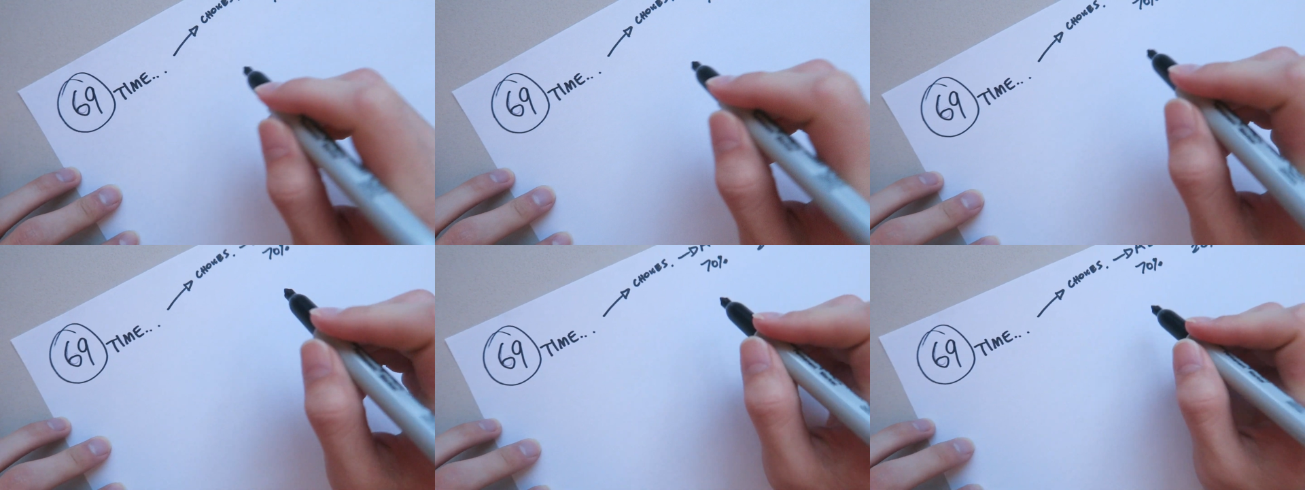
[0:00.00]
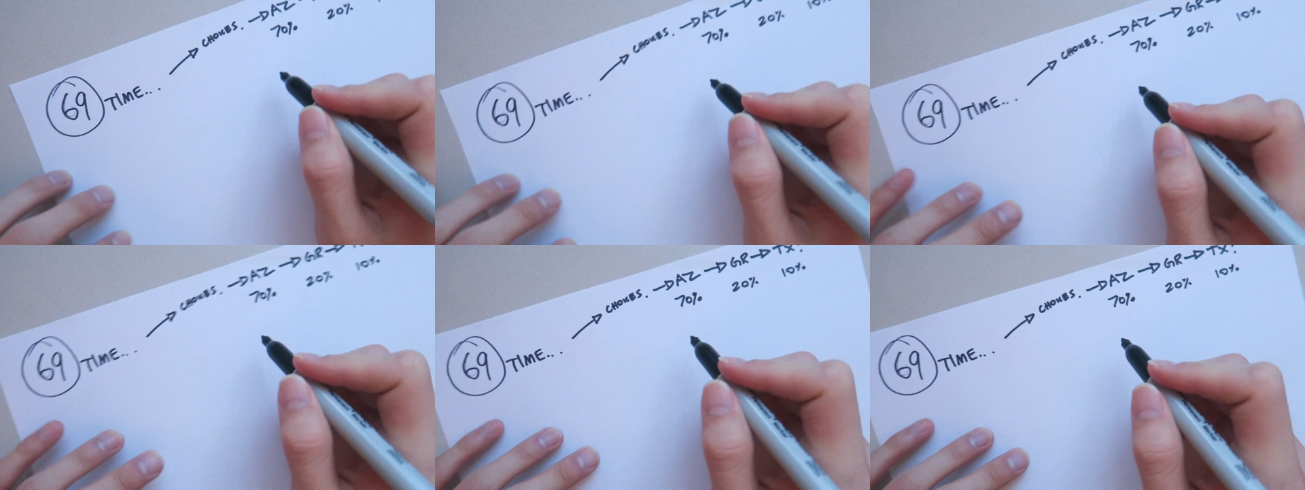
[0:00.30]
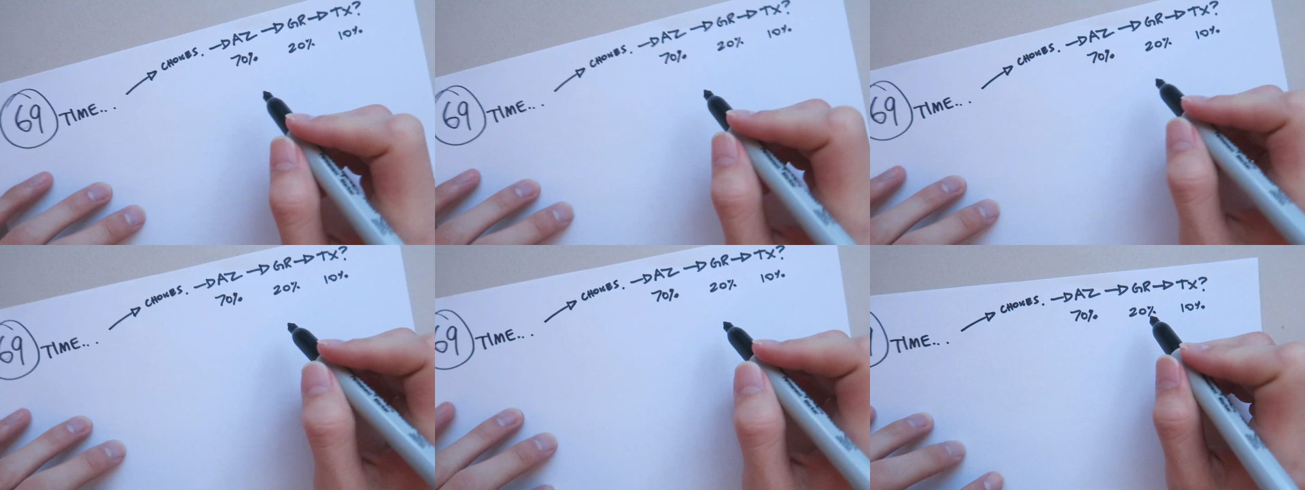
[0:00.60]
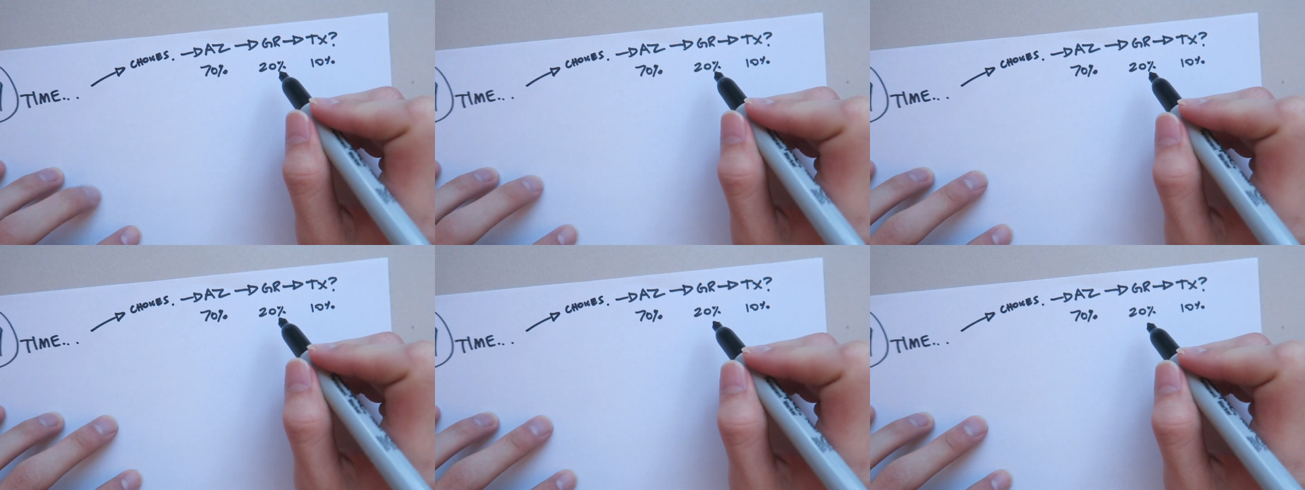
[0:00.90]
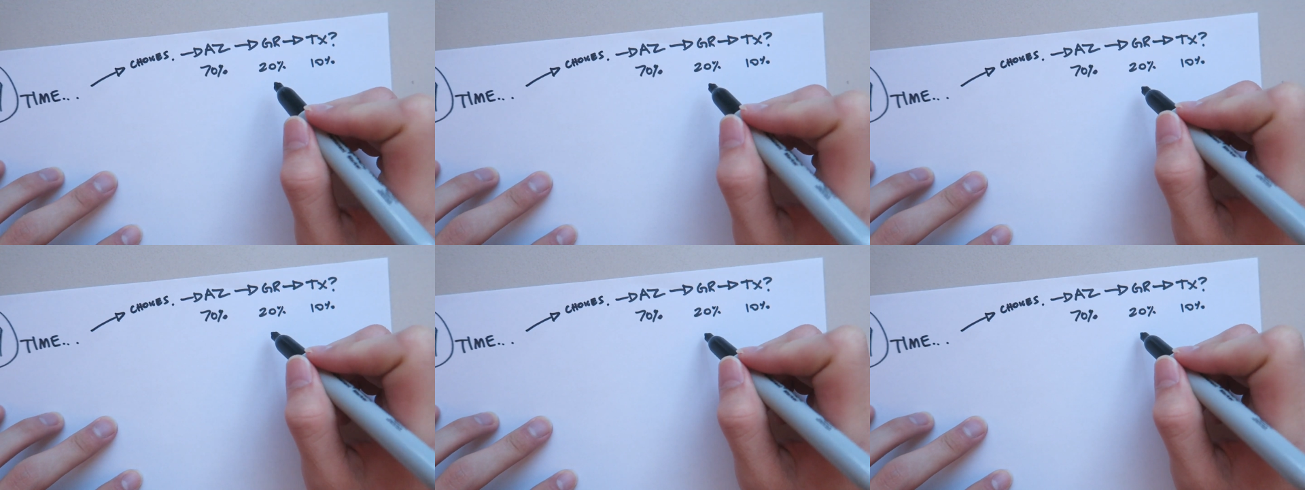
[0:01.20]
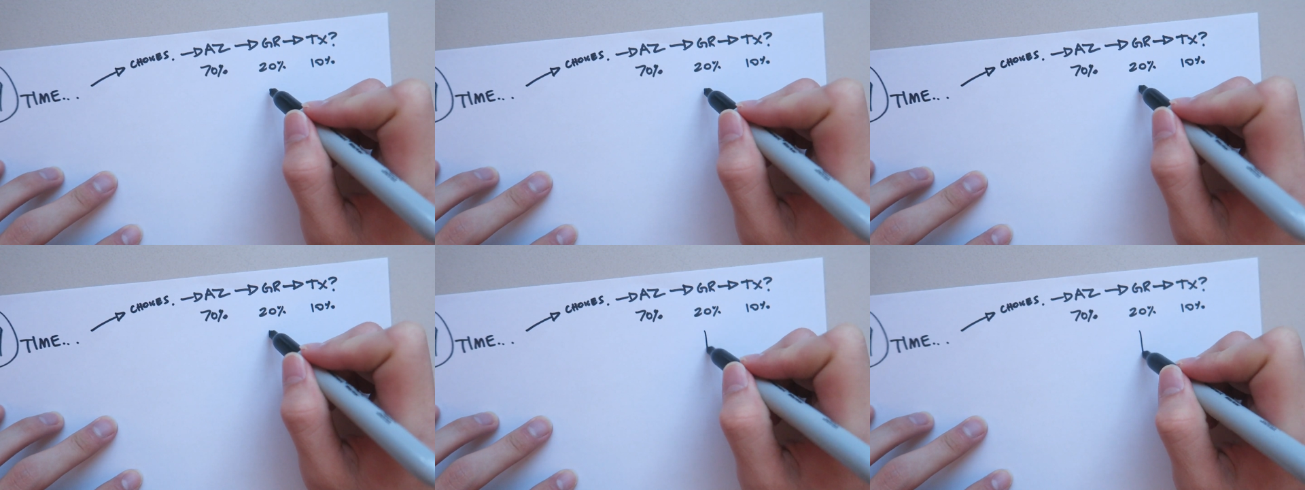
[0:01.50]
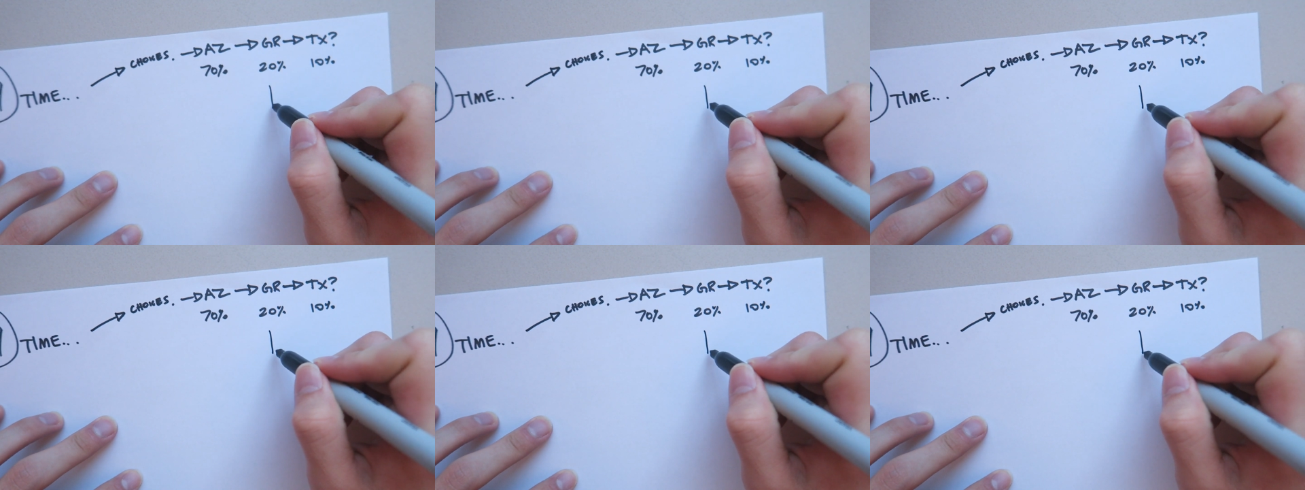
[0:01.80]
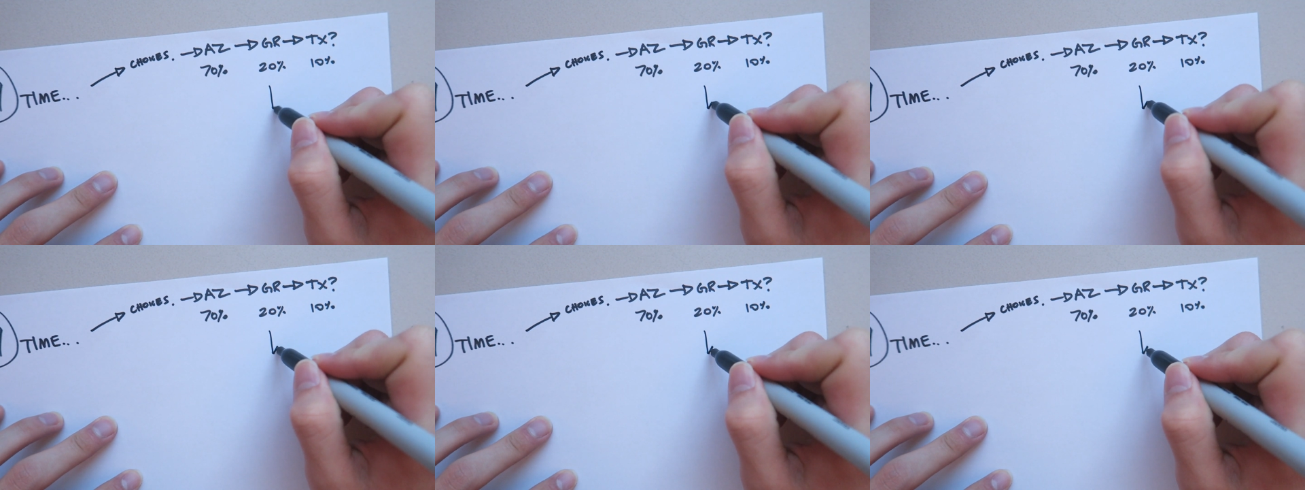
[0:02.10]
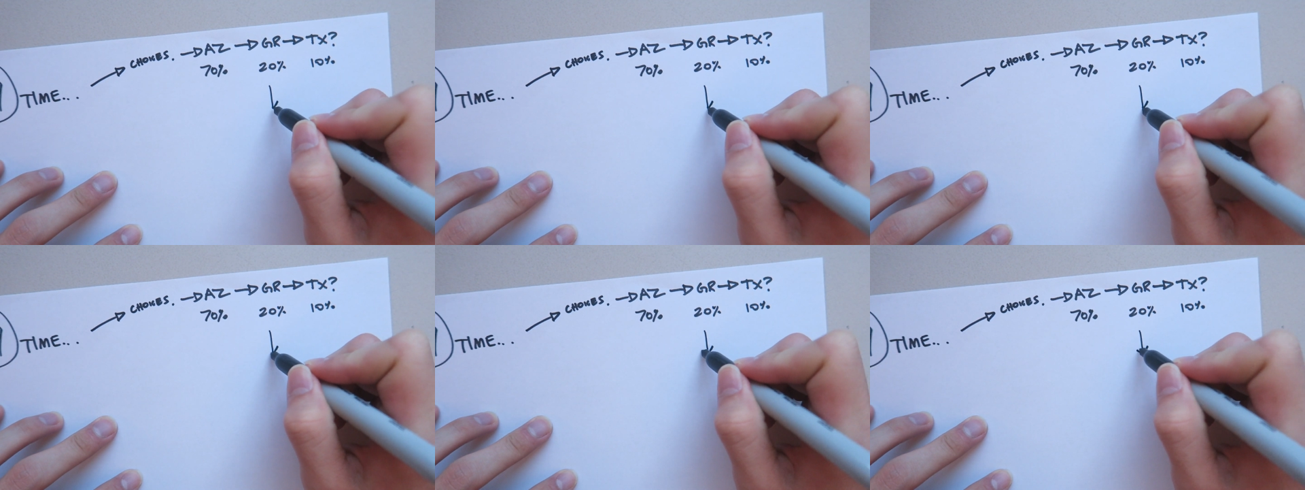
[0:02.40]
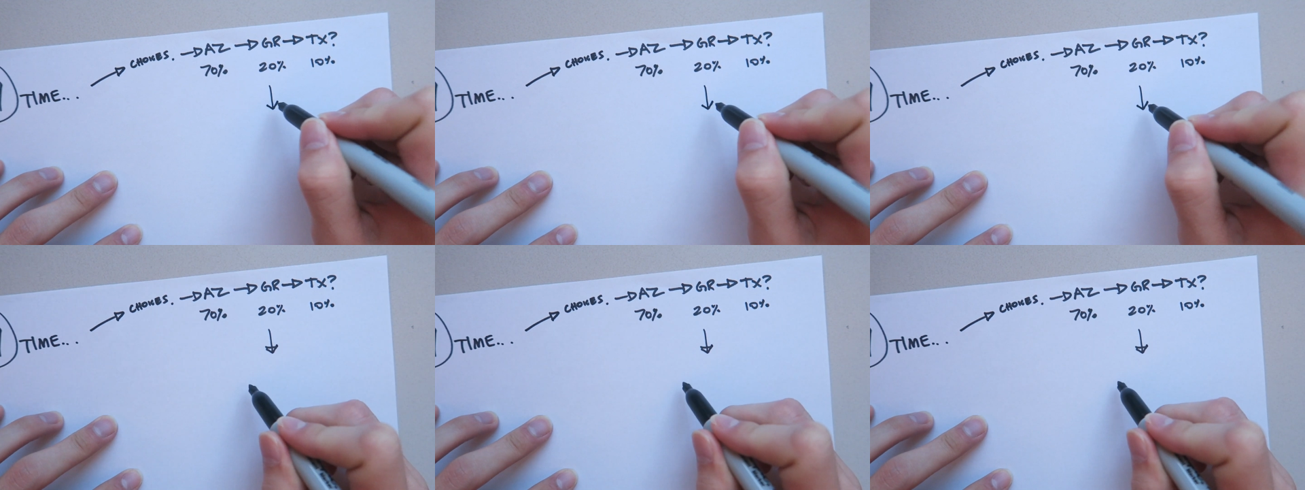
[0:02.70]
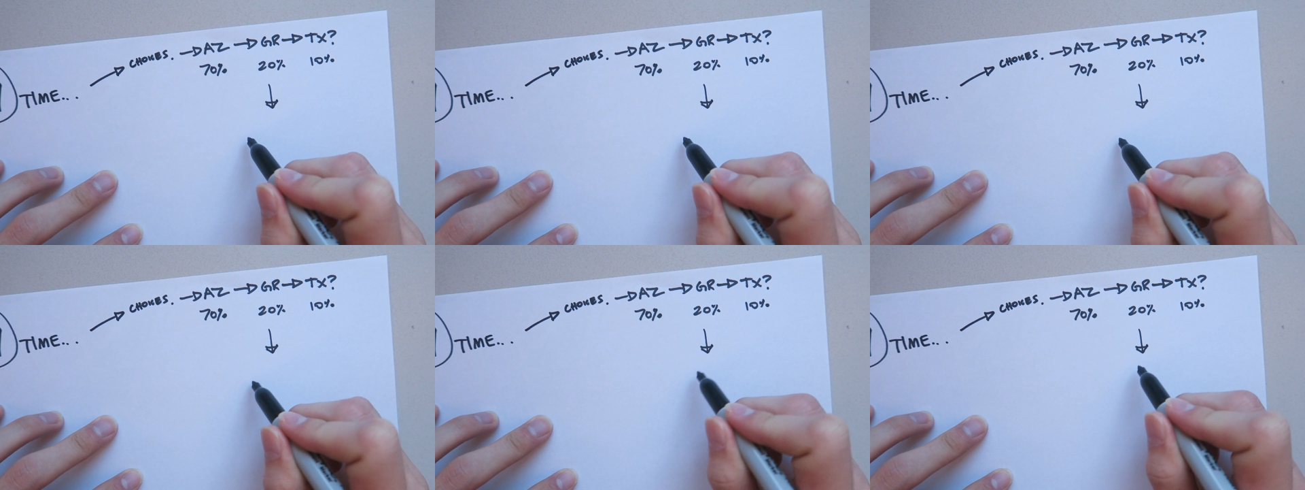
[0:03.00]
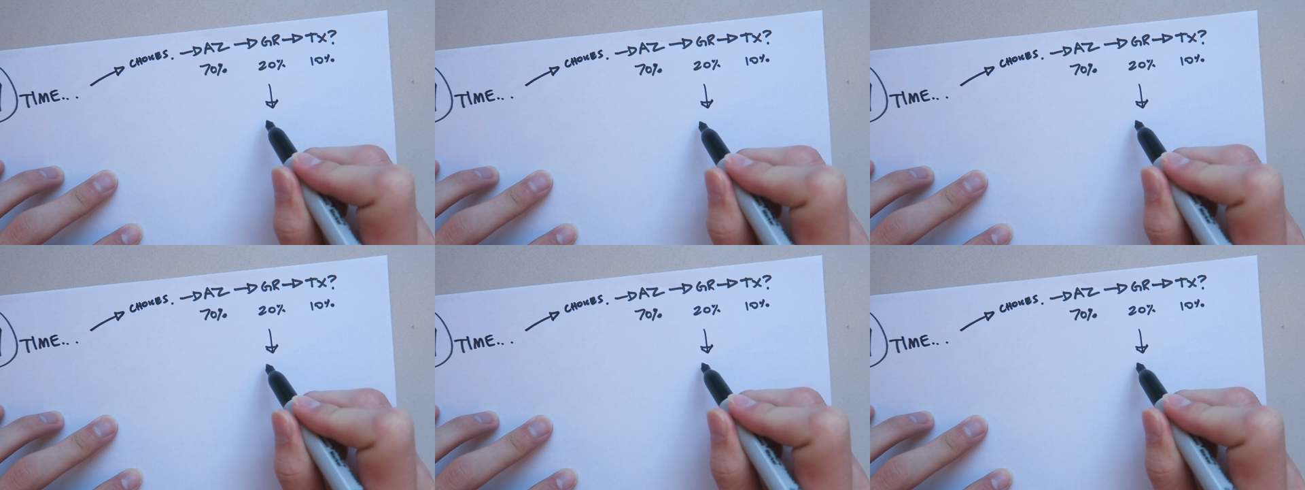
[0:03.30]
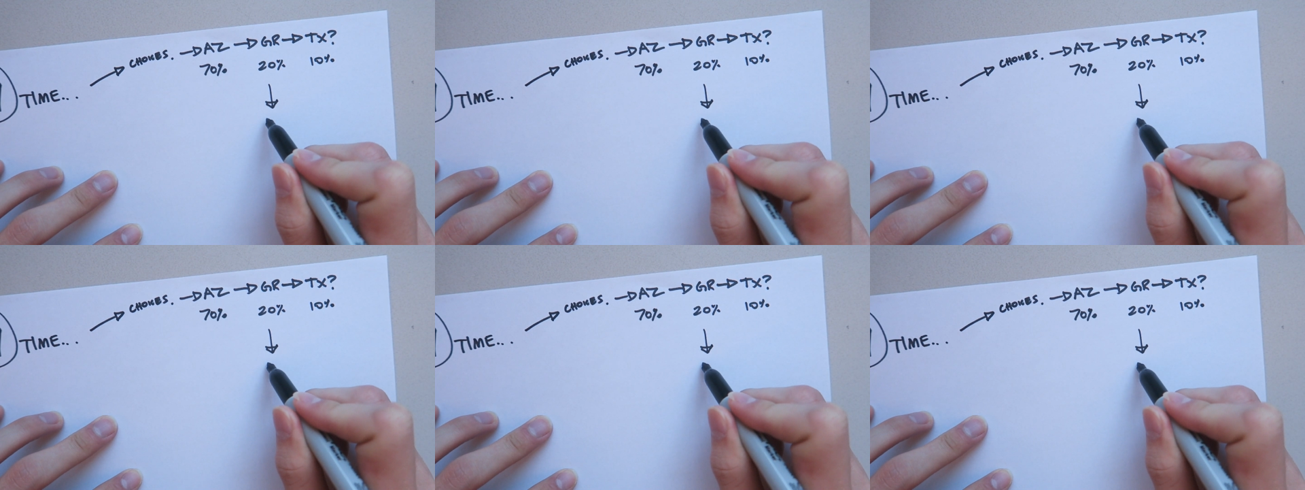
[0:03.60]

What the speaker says: (no speaker visible)